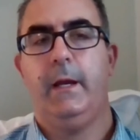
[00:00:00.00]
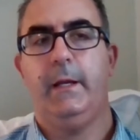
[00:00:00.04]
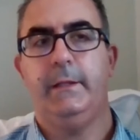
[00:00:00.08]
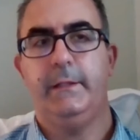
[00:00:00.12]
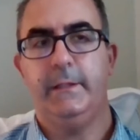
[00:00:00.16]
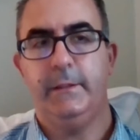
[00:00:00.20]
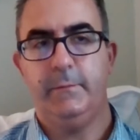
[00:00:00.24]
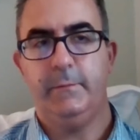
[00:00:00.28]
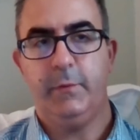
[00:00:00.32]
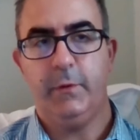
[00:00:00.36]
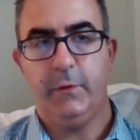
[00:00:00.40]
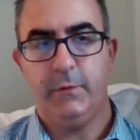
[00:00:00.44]
I
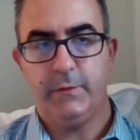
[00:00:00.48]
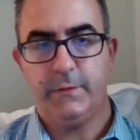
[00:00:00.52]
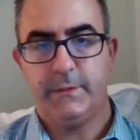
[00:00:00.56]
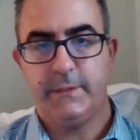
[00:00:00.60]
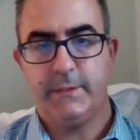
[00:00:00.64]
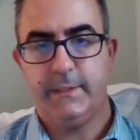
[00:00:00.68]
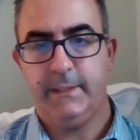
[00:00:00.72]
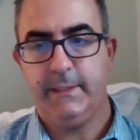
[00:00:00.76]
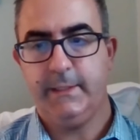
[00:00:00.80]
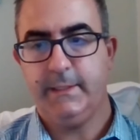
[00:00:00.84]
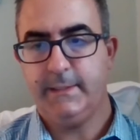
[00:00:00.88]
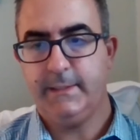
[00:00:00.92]
did
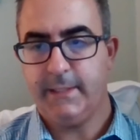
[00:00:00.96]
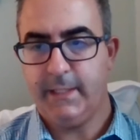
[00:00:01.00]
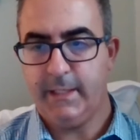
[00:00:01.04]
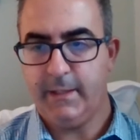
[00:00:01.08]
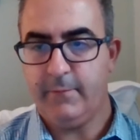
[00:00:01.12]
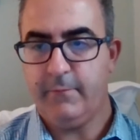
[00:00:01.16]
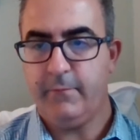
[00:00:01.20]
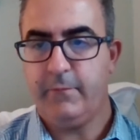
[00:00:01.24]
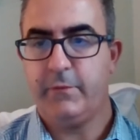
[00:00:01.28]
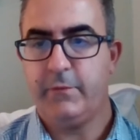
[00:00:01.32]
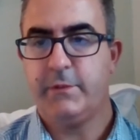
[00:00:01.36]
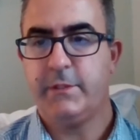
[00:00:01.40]
post the
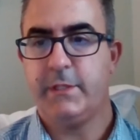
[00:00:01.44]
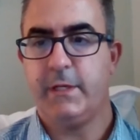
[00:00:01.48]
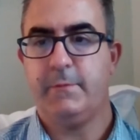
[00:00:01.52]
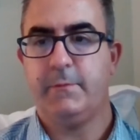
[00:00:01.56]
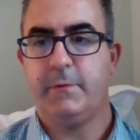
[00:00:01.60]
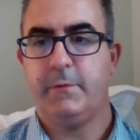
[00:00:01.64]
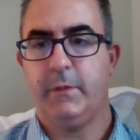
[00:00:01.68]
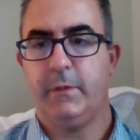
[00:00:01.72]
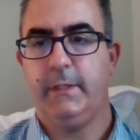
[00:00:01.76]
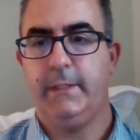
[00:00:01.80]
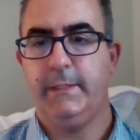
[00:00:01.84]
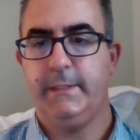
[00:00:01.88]
exam for
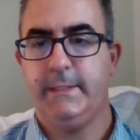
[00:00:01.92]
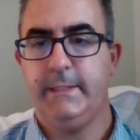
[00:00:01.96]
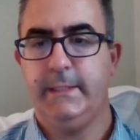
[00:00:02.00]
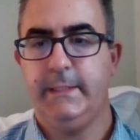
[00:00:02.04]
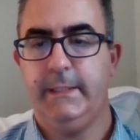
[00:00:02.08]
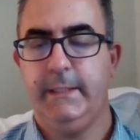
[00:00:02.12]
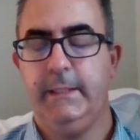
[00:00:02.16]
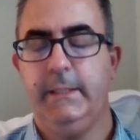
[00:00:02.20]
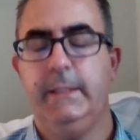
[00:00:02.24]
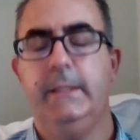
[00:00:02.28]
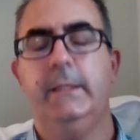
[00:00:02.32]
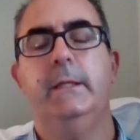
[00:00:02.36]
chapter
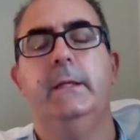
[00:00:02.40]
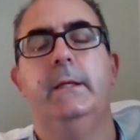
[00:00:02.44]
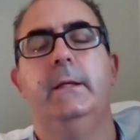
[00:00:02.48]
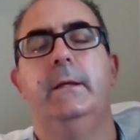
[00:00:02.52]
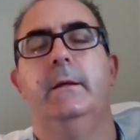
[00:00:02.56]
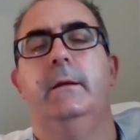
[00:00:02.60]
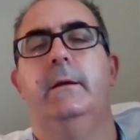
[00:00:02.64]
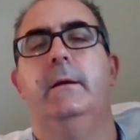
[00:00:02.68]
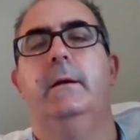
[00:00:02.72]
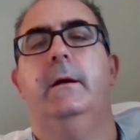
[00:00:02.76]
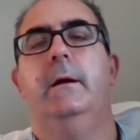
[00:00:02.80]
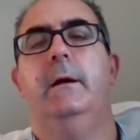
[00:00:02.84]
18.
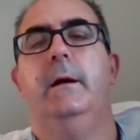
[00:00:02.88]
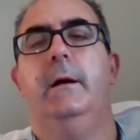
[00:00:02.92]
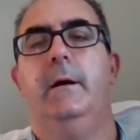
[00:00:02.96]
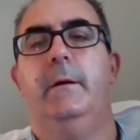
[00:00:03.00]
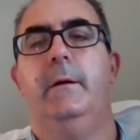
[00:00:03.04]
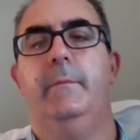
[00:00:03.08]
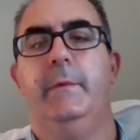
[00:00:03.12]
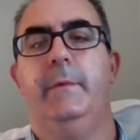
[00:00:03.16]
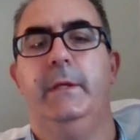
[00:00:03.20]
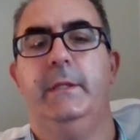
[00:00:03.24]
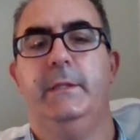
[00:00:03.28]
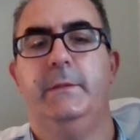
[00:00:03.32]

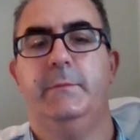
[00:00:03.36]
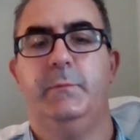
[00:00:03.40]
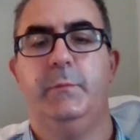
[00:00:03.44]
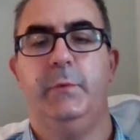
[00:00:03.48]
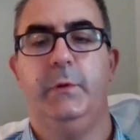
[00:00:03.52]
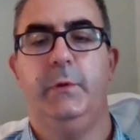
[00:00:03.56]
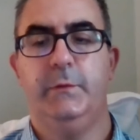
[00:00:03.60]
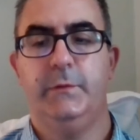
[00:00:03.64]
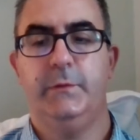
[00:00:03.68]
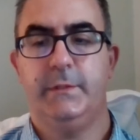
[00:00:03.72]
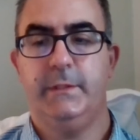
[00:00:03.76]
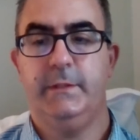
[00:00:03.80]
It's
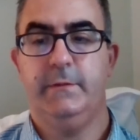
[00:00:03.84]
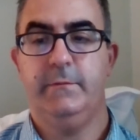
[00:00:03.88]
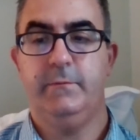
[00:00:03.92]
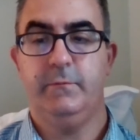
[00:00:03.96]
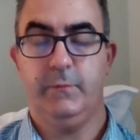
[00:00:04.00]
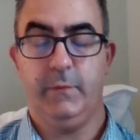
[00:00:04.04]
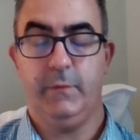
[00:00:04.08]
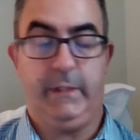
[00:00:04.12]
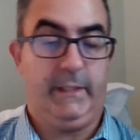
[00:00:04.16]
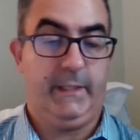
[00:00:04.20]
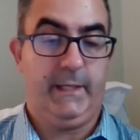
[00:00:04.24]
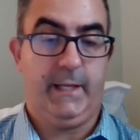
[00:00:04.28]
posted
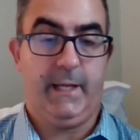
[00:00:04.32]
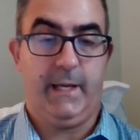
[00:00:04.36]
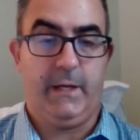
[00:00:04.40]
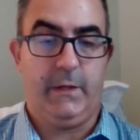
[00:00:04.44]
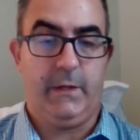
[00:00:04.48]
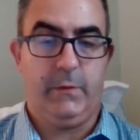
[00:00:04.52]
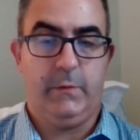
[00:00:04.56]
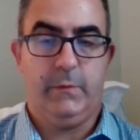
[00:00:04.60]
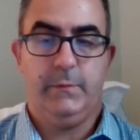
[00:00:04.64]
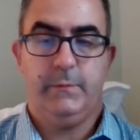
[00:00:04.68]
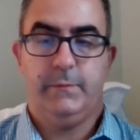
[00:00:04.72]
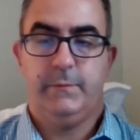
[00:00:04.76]
right
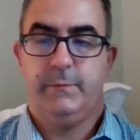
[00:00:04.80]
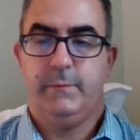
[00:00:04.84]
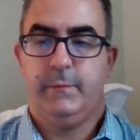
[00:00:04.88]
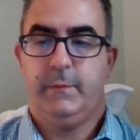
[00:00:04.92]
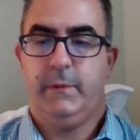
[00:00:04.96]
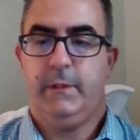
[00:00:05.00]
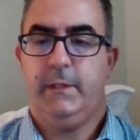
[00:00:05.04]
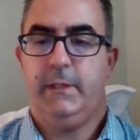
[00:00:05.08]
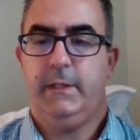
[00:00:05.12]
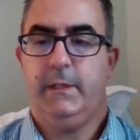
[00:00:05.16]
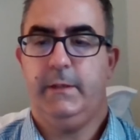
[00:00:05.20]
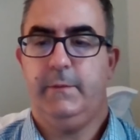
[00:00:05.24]
now,
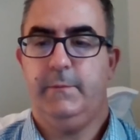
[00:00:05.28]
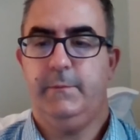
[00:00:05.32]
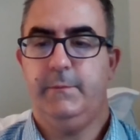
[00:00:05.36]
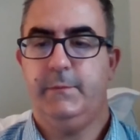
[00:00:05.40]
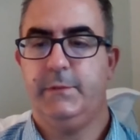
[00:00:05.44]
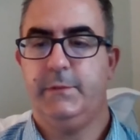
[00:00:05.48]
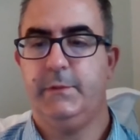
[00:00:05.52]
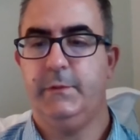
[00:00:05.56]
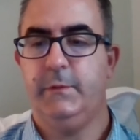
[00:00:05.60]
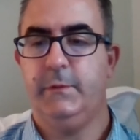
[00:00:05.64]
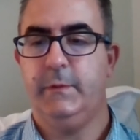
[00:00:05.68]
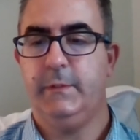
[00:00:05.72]

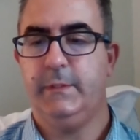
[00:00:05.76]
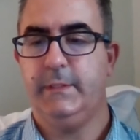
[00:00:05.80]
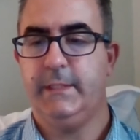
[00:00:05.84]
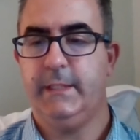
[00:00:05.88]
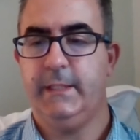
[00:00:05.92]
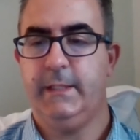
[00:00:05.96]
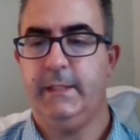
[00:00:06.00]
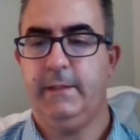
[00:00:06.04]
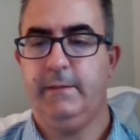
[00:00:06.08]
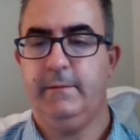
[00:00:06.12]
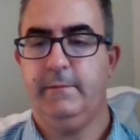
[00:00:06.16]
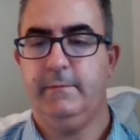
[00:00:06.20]
so you can
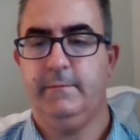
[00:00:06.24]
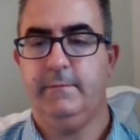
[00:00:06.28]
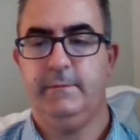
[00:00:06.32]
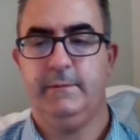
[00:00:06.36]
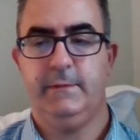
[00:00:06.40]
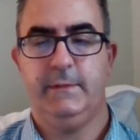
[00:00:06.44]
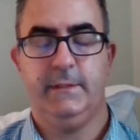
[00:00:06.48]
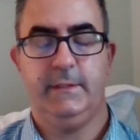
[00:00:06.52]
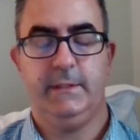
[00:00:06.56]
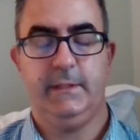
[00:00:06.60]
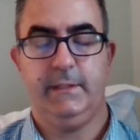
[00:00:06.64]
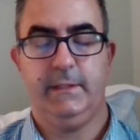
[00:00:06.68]
take it
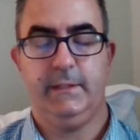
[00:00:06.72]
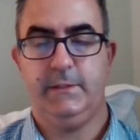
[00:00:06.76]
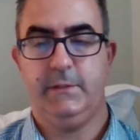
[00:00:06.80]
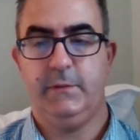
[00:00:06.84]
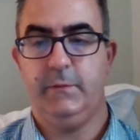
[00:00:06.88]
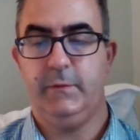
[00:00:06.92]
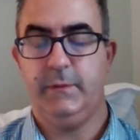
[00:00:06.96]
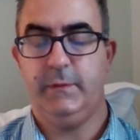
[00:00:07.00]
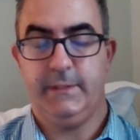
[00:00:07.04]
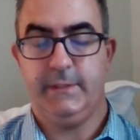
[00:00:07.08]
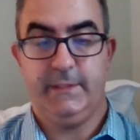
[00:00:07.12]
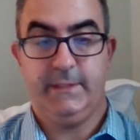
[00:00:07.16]
as
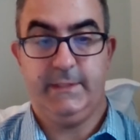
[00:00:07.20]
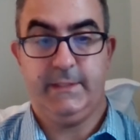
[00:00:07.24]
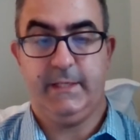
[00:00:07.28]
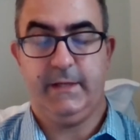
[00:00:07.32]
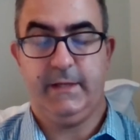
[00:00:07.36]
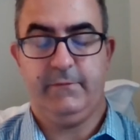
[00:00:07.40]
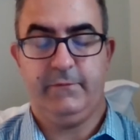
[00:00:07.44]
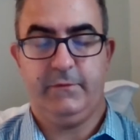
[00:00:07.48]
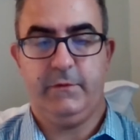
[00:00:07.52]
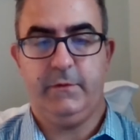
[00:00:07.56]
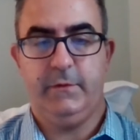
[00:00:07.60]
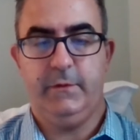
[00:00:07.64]
soon as this
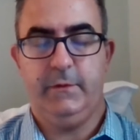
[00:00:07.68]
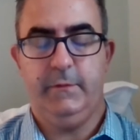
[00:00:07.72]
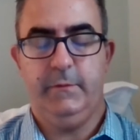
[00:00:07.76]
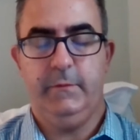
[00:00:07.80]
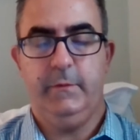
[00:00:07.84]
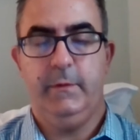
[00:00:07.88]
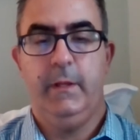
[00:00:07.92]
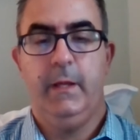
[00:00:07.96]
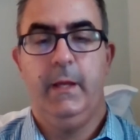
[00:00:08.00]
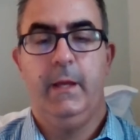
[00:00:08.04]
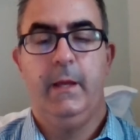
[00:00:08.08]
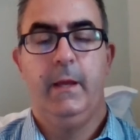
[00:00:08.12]

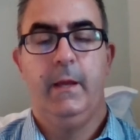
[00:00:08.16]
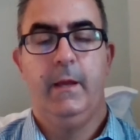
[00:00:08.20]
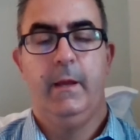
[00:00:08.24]
afternoon.